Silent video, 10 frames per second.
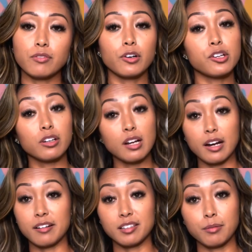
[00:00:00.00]
or you could
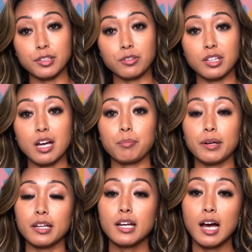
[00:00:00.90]
hire someone to do that,
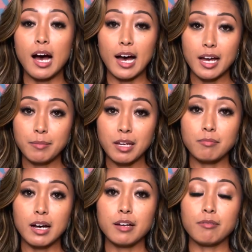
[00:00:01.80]
but I made
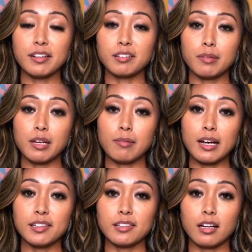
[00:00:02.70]
my resume
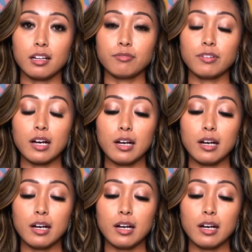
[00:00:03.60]
myself,